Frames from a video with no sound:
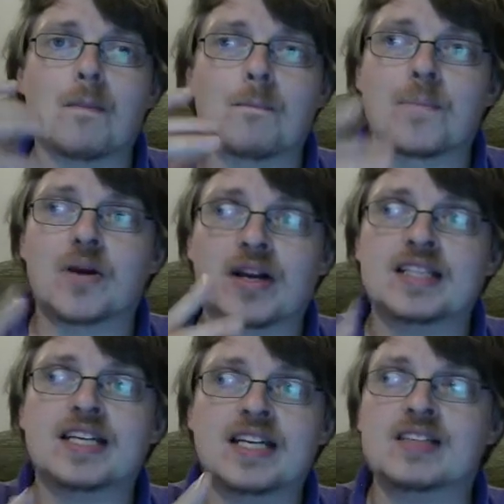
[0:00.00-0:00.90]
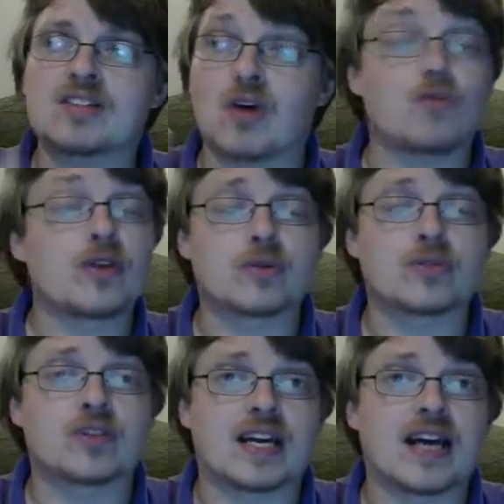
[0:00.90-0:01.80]
But I think it is a real
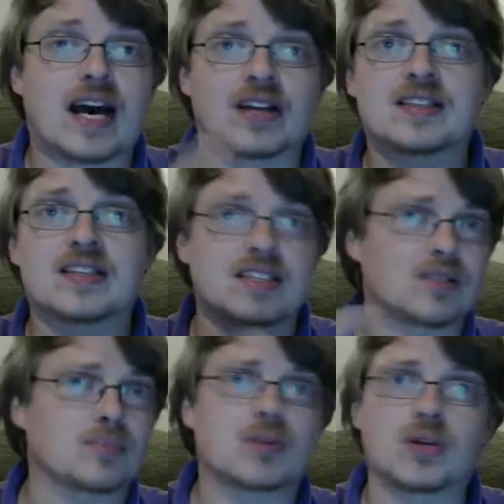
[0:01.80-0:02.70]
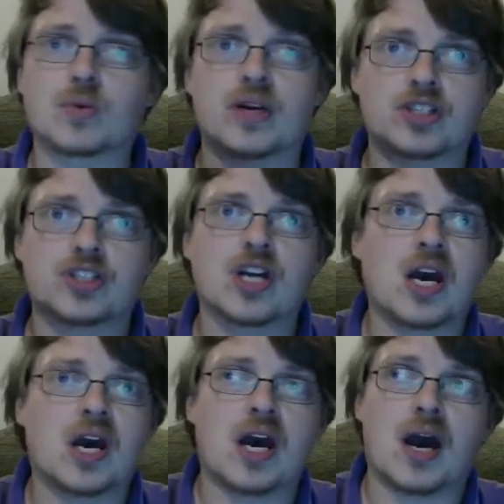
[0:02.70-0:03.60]
thing, and I think it's something which
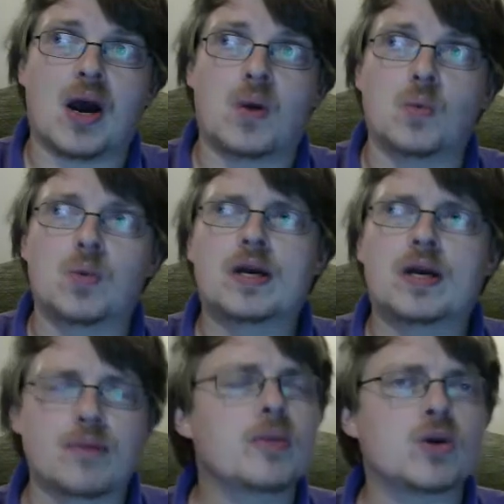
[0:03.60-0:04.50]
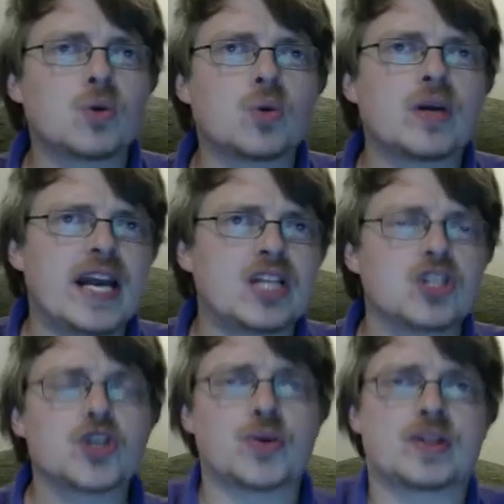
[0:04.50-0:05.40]
we can probably all
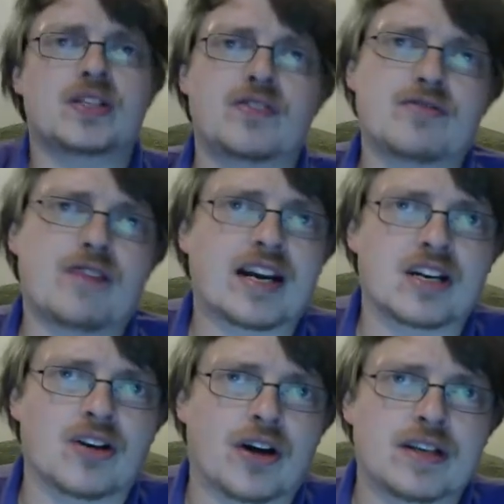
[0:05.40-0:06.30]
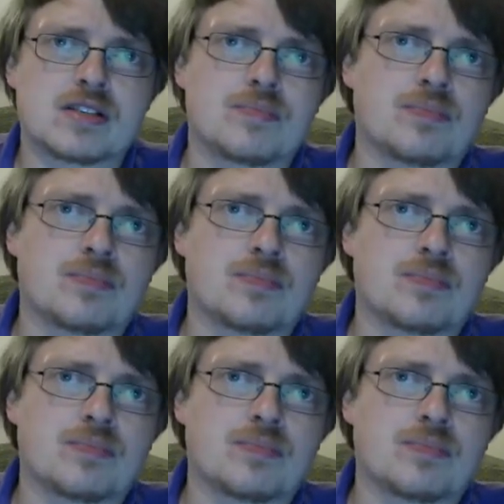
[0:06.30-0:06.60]
intuitively recognise.